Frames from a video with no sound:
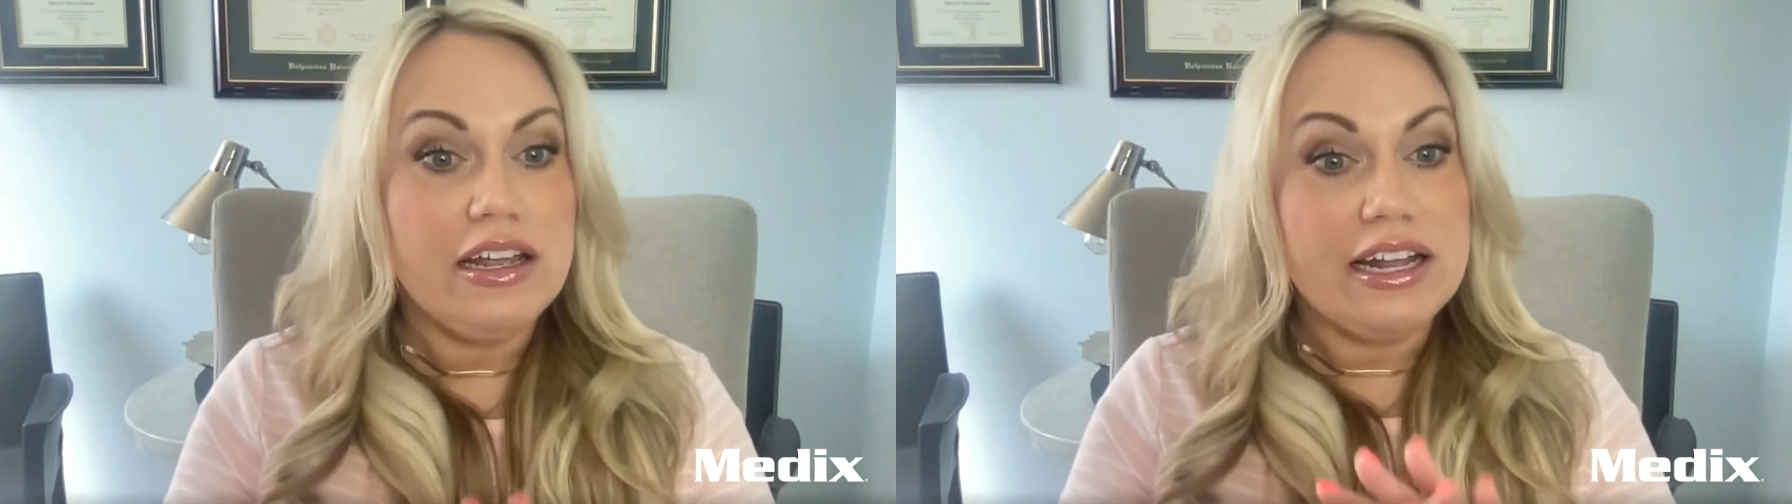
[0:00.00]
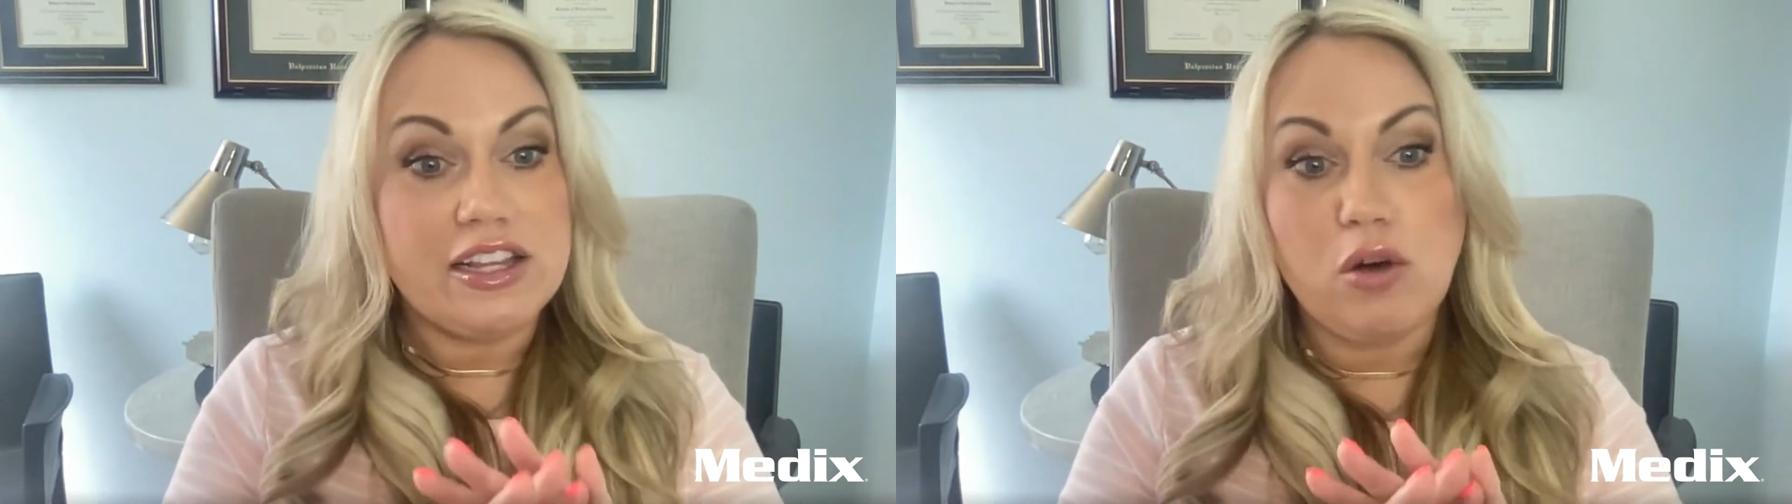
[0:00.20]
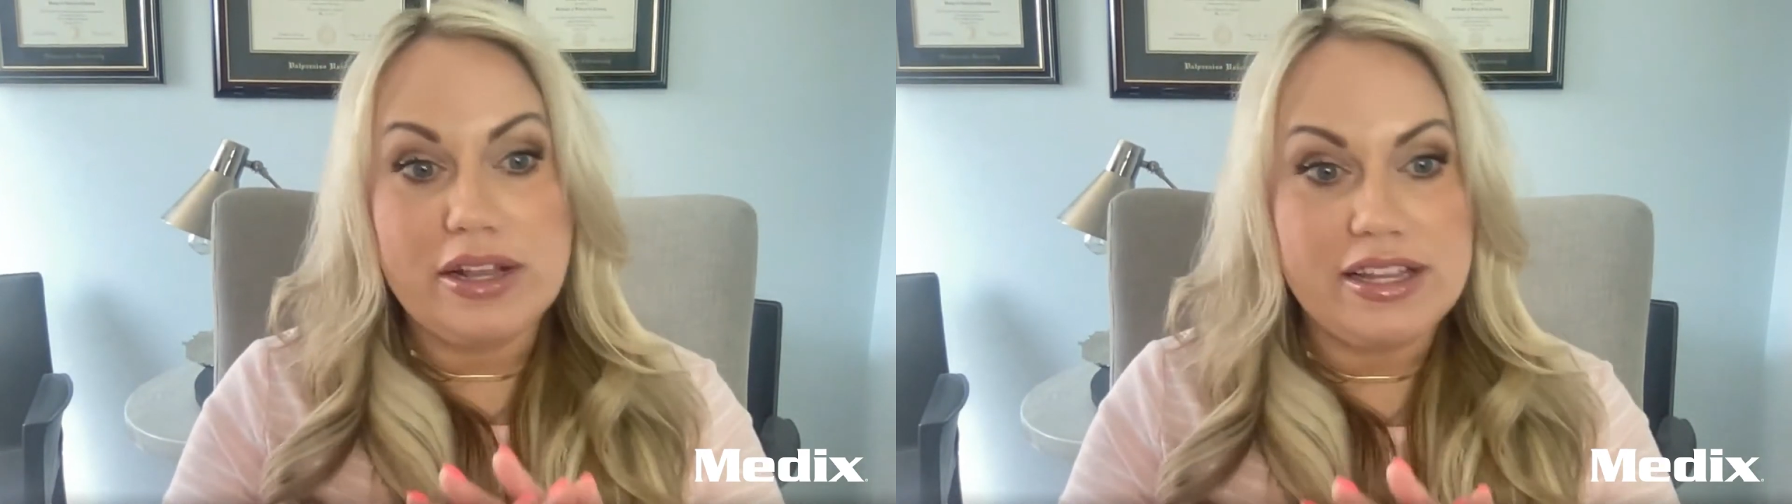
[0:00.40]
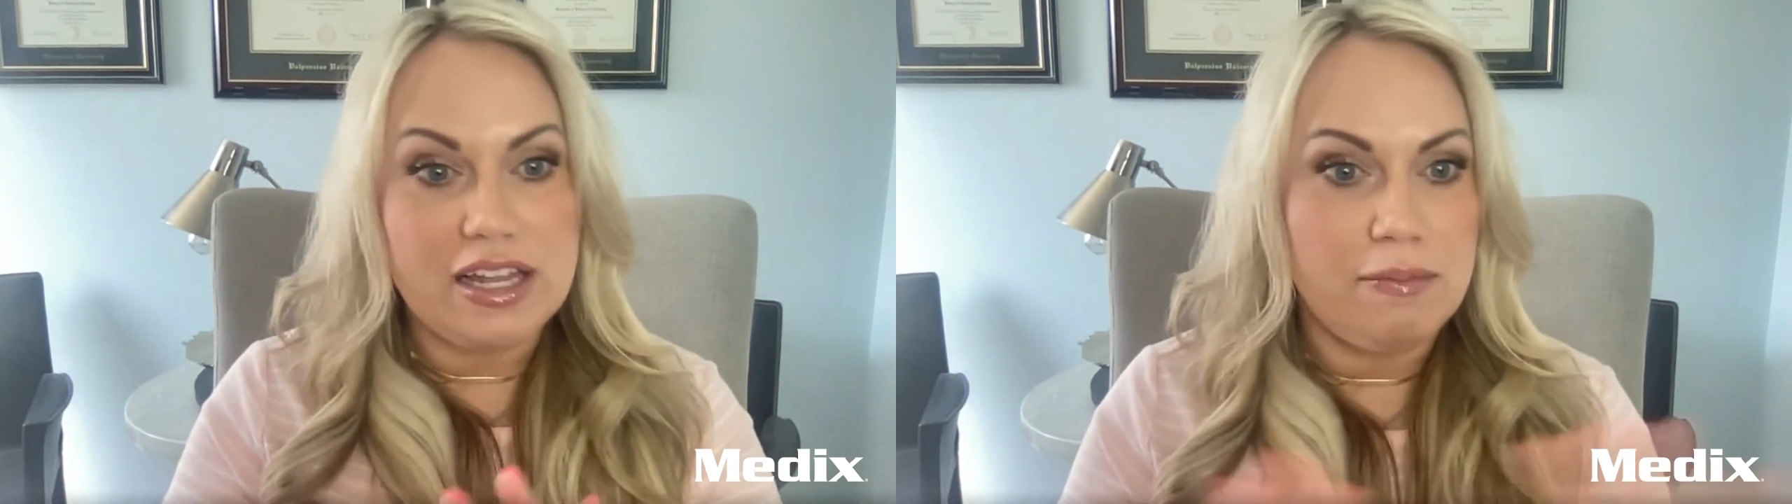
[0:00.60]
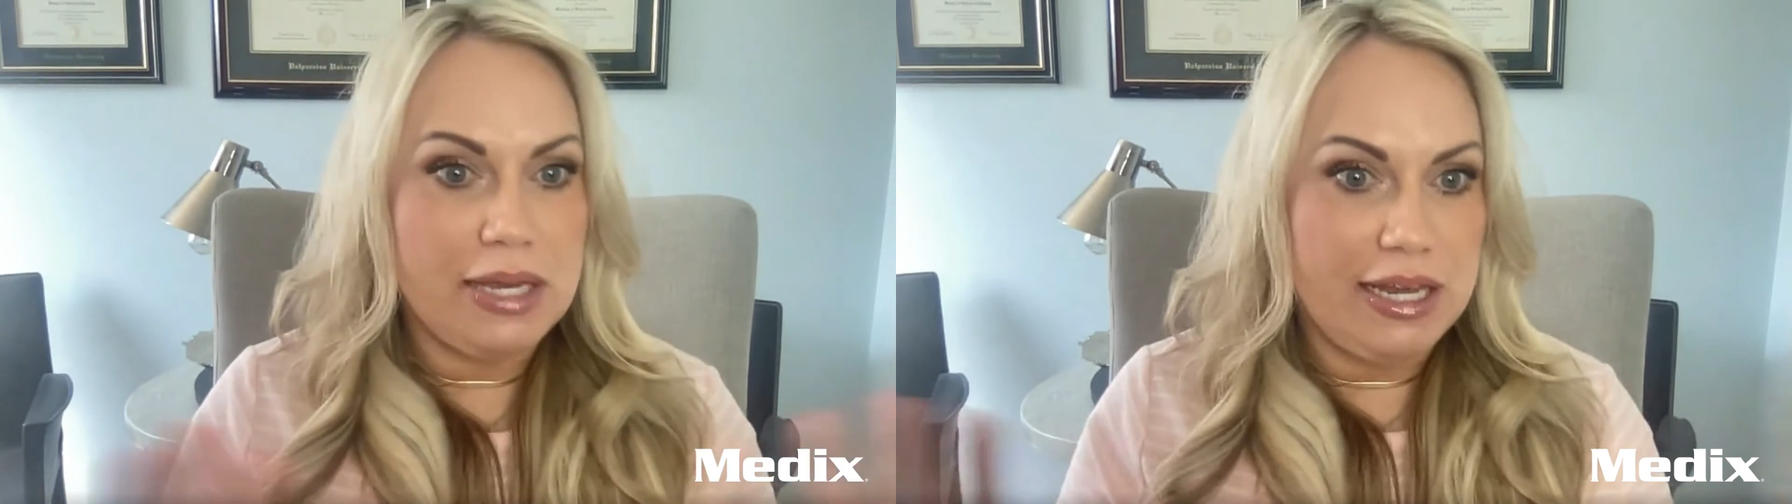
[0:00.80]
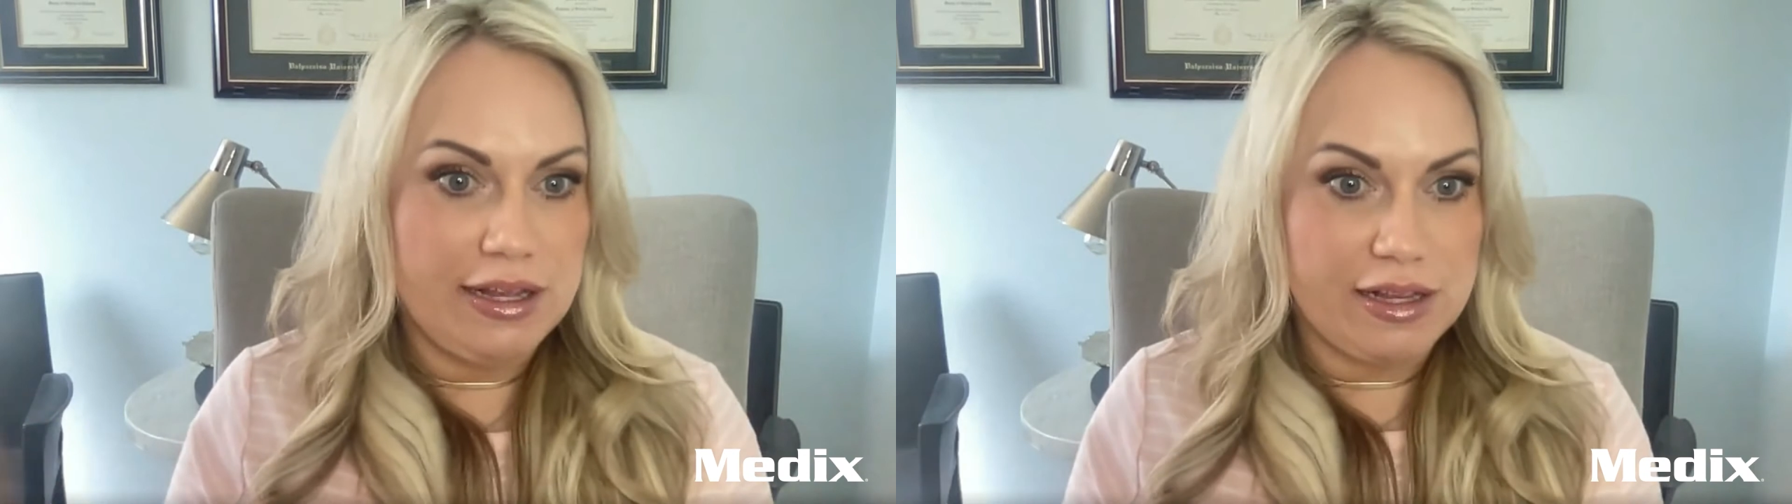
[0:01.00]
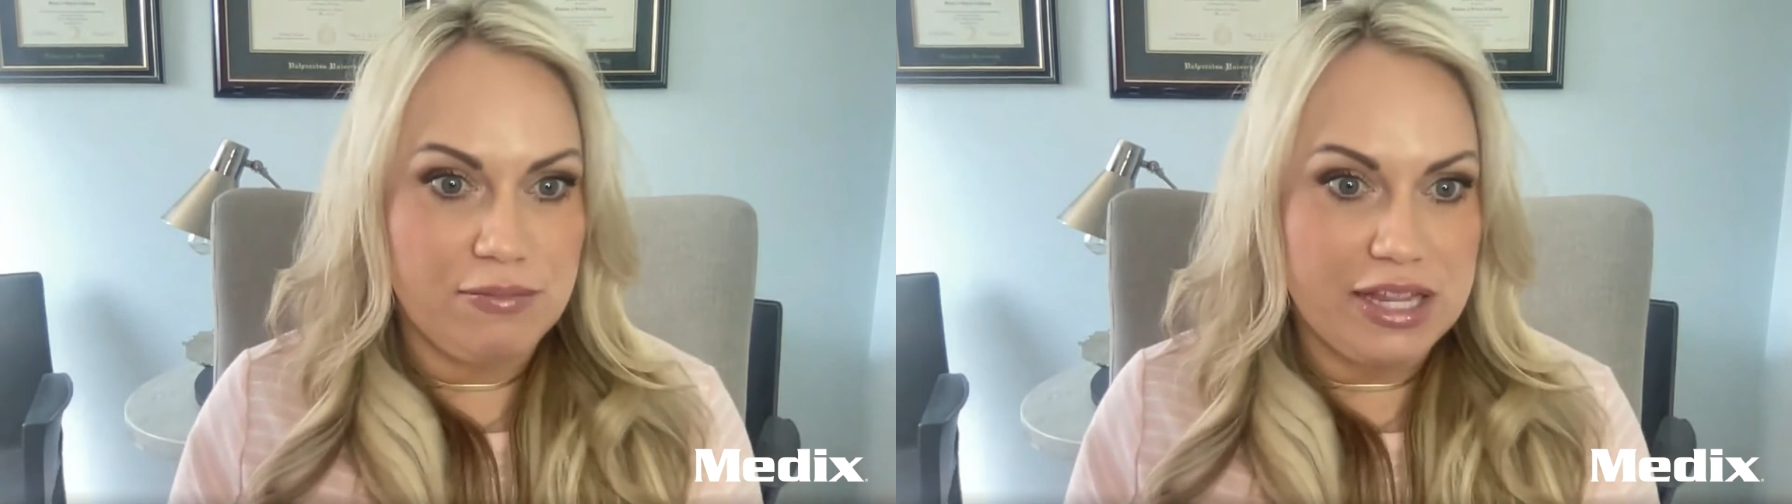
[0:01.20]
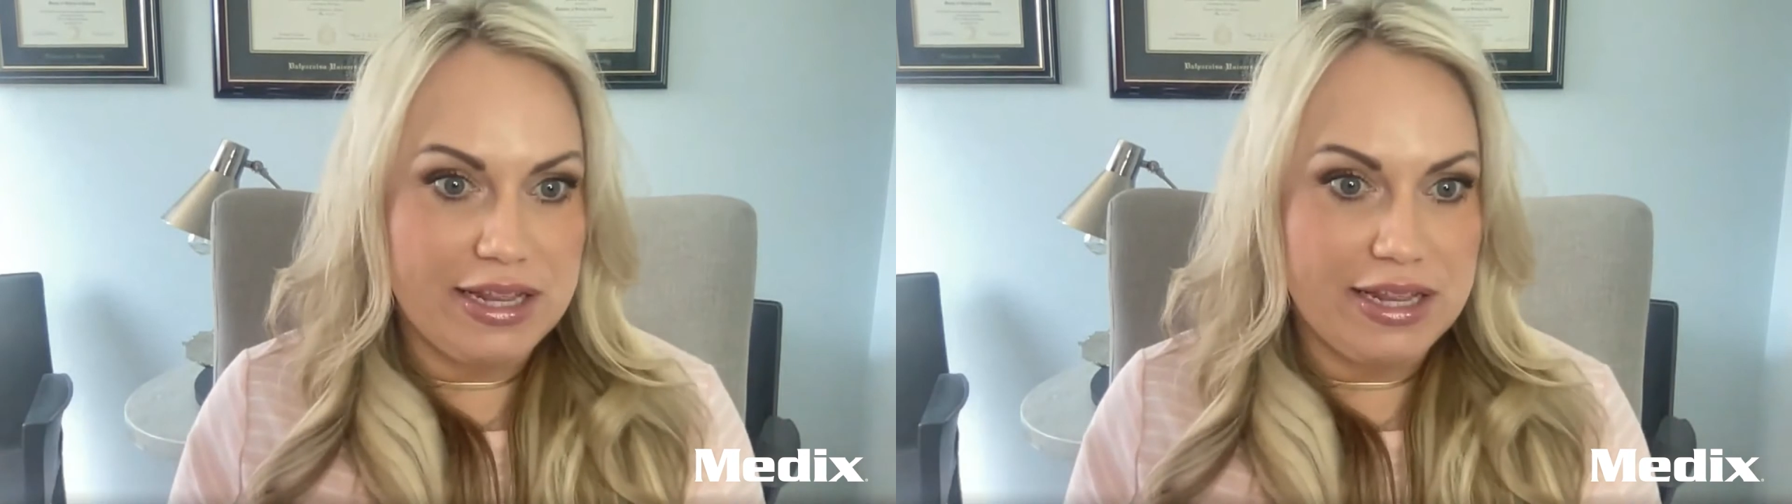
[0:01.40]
it's always going to be something